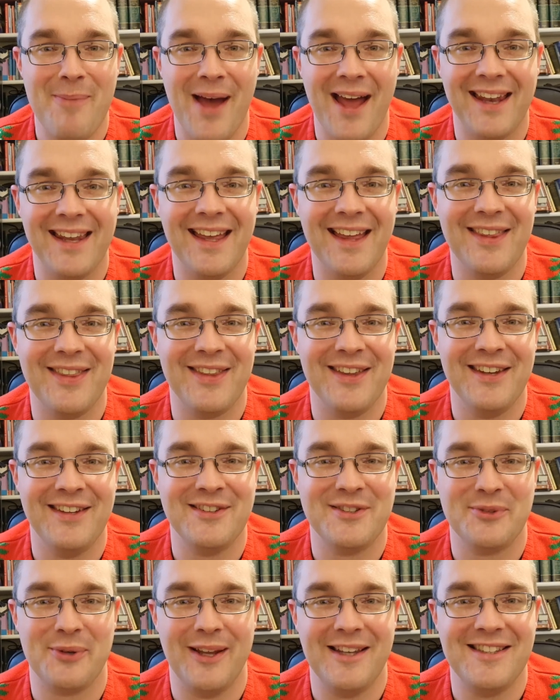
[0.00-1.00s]
better than
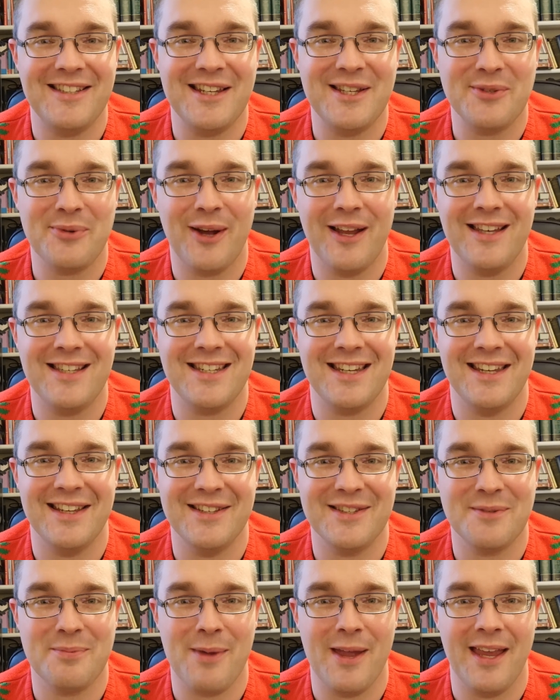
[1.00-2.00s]
2020
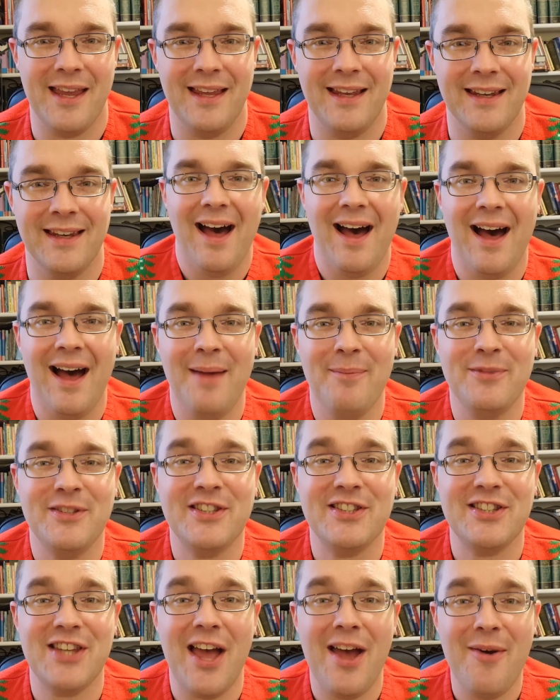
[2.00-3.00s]
has been. I'm
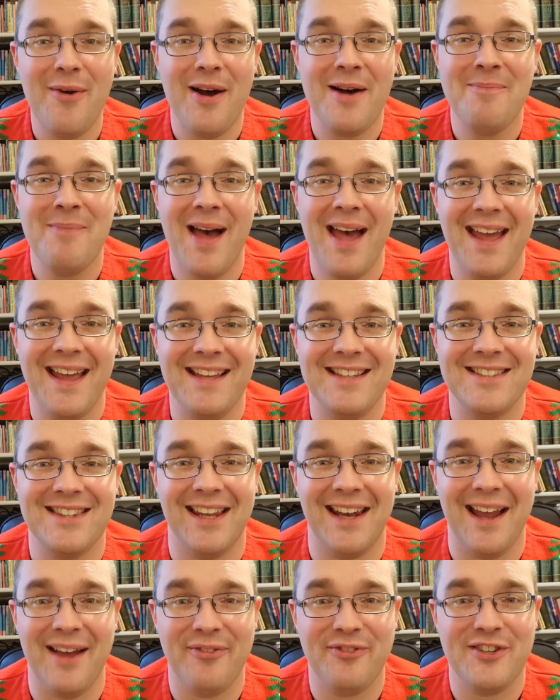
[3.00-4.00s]
so amazed
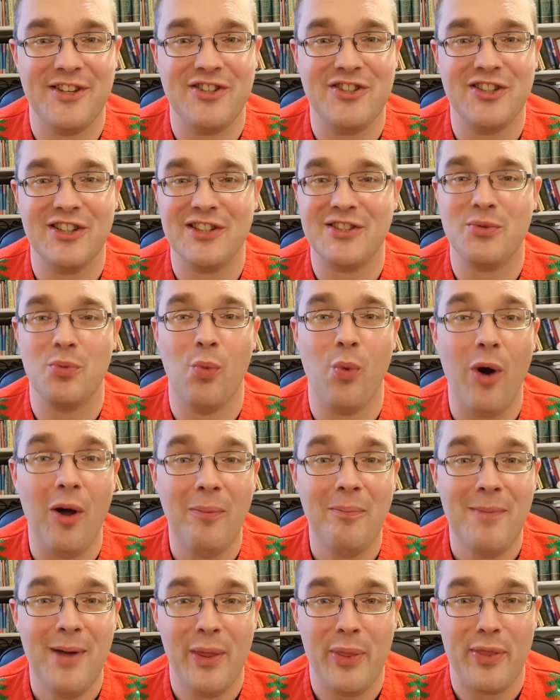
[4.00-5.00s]
that after just
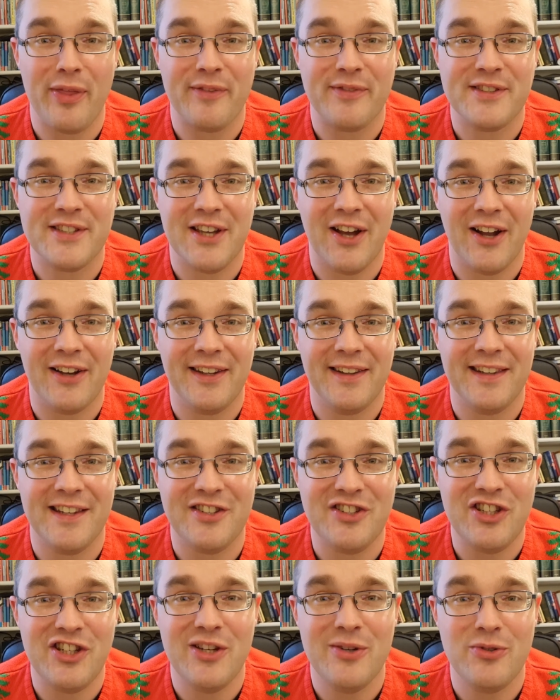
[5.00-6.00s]
1 month of starting
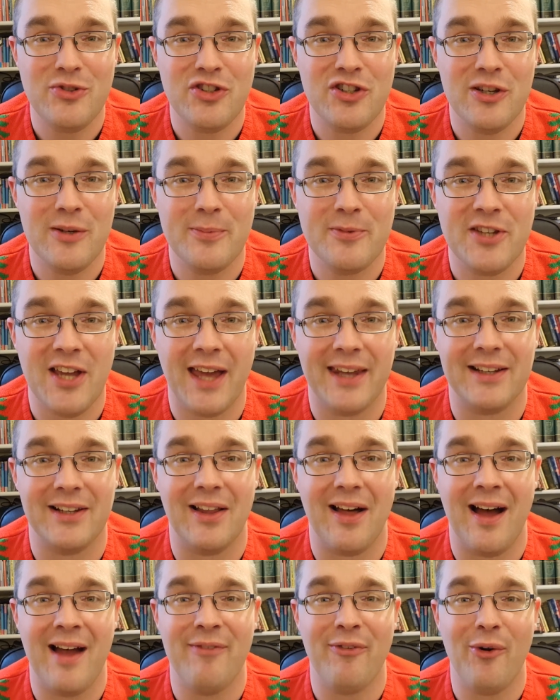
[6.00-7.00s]
this YouTube channel,
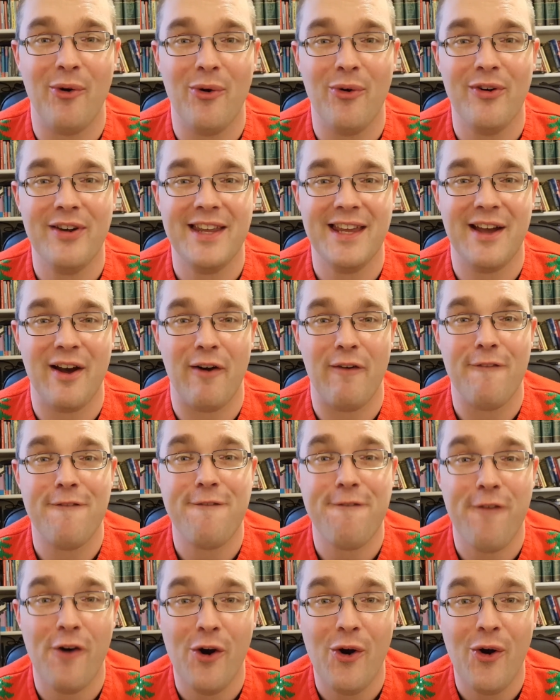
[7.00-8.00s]
I've already got
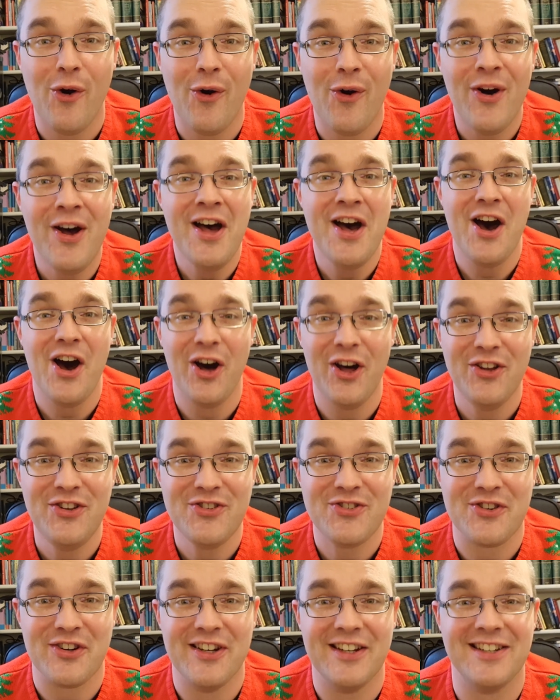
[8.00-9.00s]

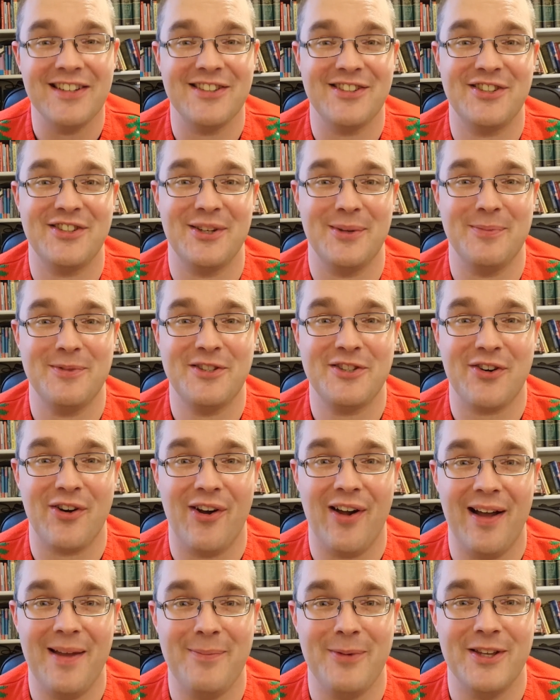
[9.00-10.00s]
400
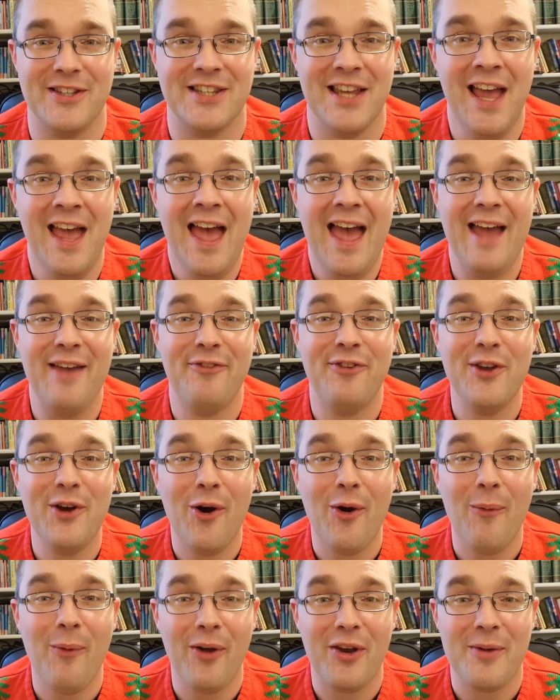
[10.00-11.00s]
subscribers. If
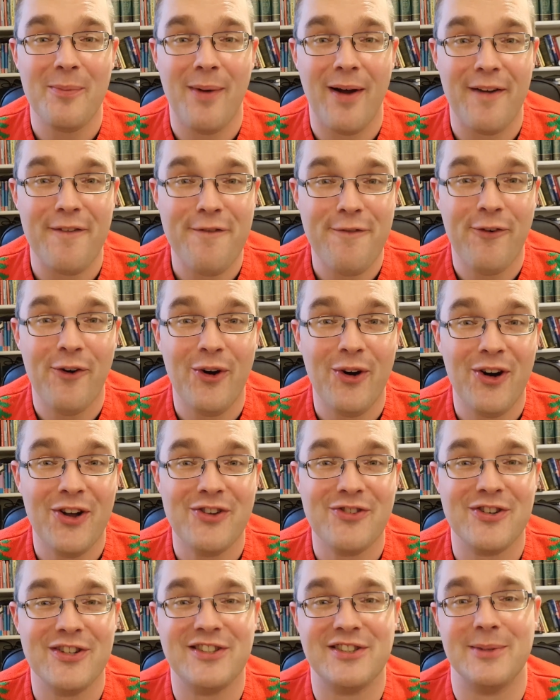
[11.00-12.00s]
you're one of my
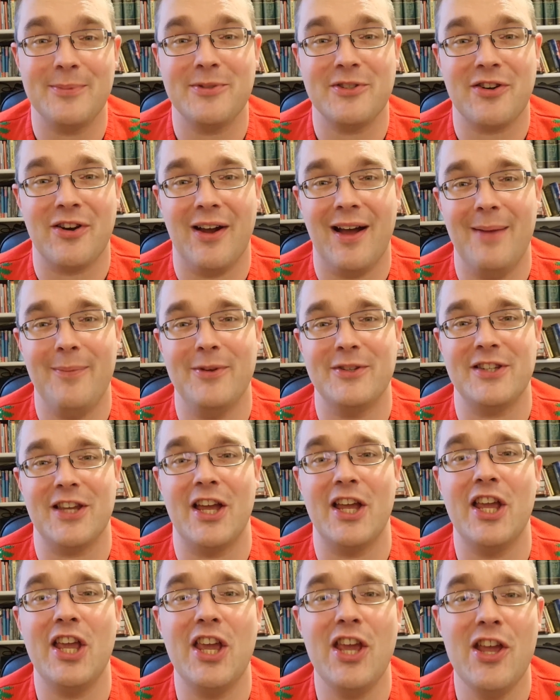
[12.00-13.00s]
400 subscribers, a
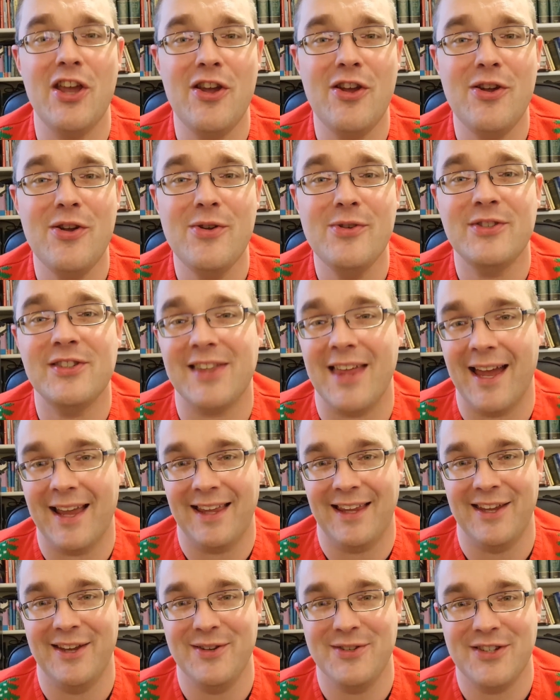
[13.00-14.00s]
huge
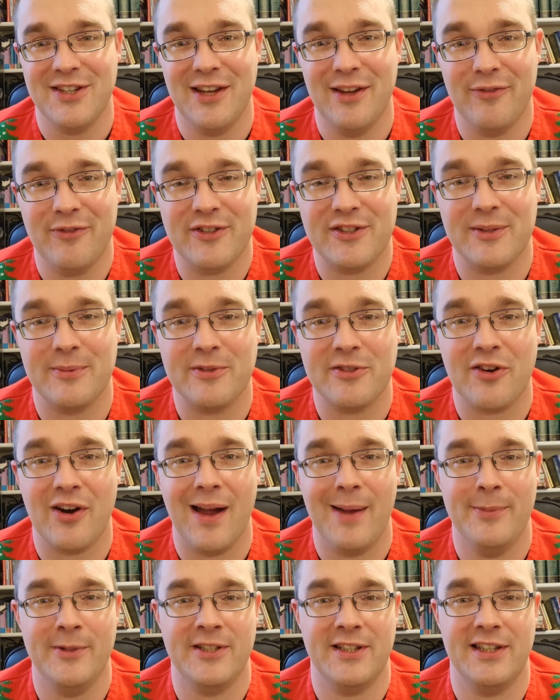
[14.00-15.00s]
thank you to you for
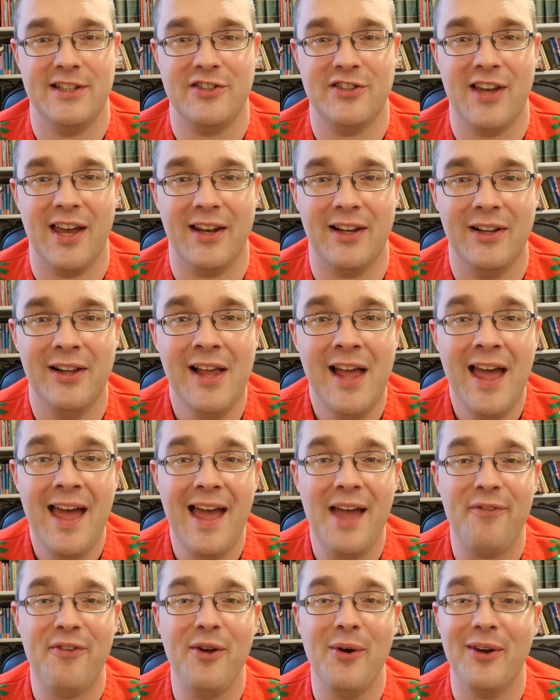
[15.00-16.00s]
subscribing to the channel.
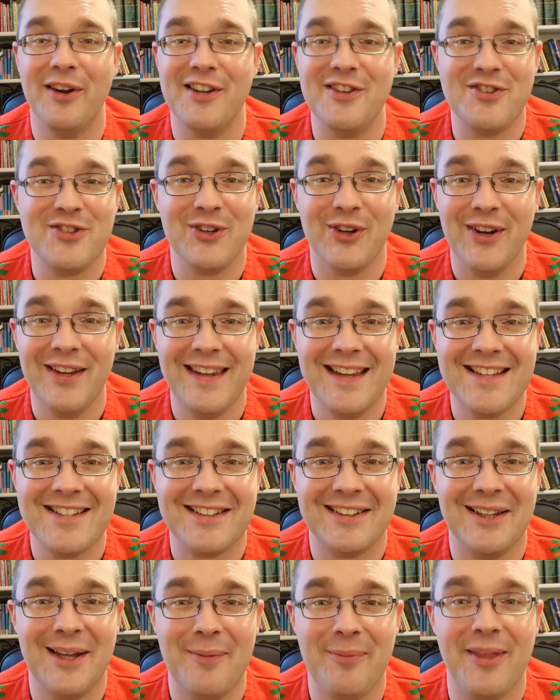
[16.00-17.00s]
If you want to join this
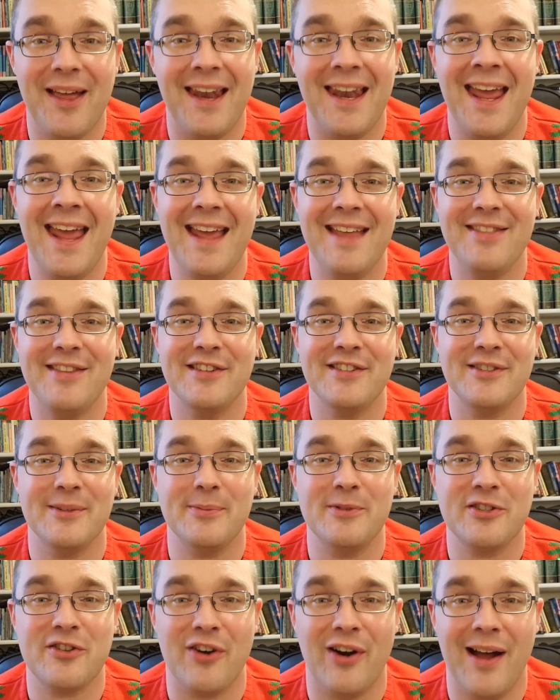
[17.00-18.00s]
club, then hit the
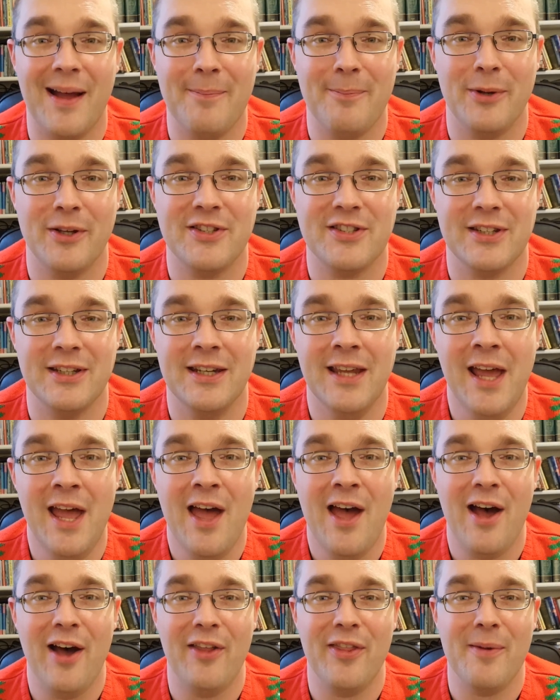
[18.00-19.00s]
subscribe button
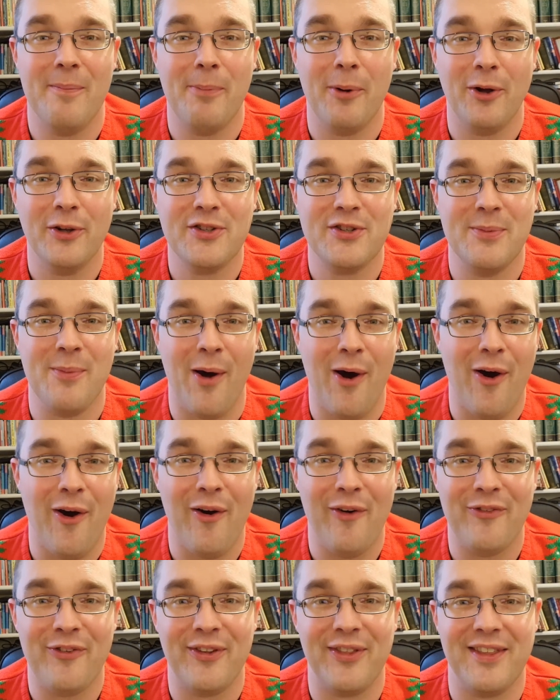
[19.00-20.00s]
at the bottom
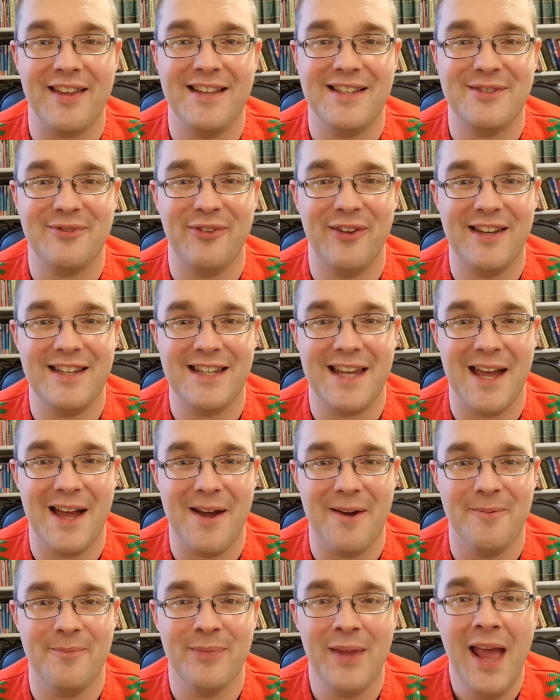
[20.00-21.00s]
of this
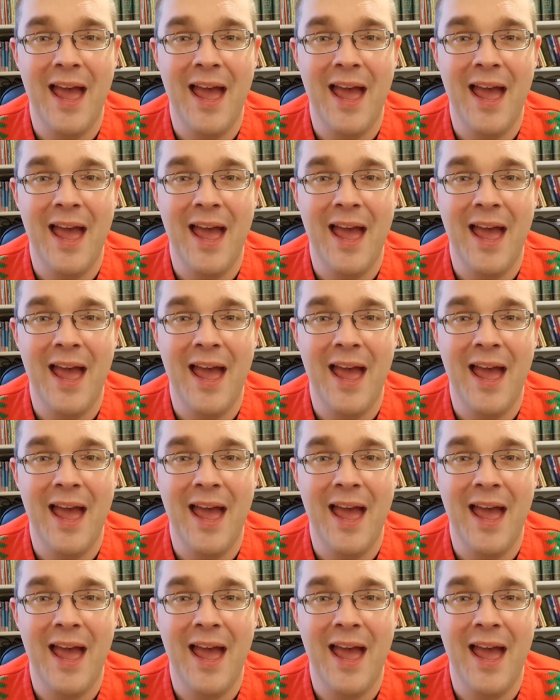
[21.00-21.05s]
video.